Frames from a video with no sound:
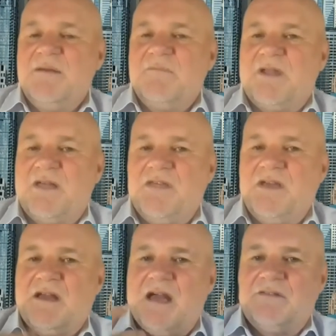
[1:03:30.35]
But I
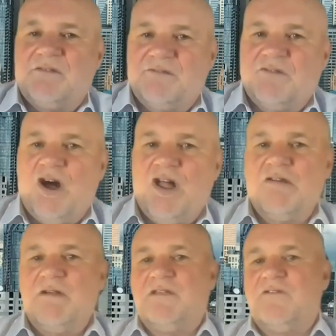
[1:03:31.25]
think as a
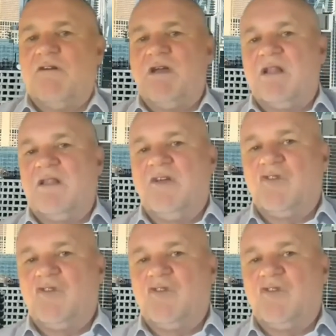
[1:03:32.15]
scholar, it's very clear